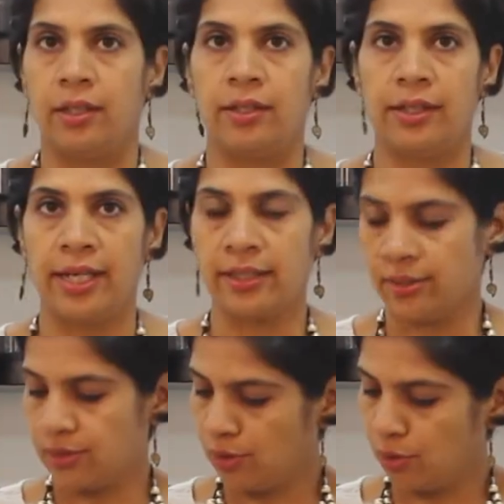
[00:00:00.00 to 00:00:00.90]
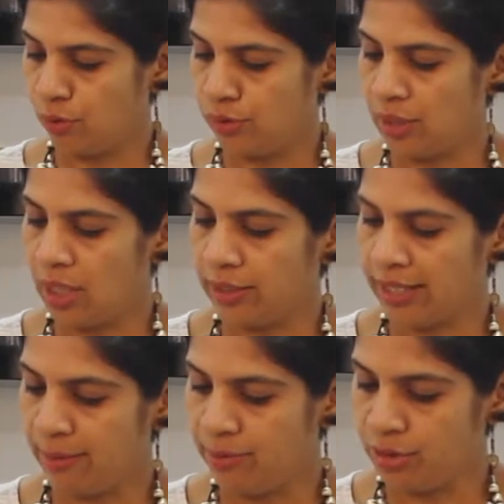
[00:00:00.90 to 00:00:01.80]
Next goes in our
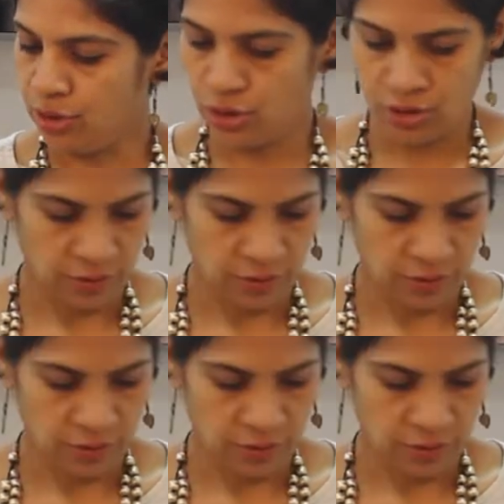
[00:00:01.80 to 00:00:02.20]
cabbage,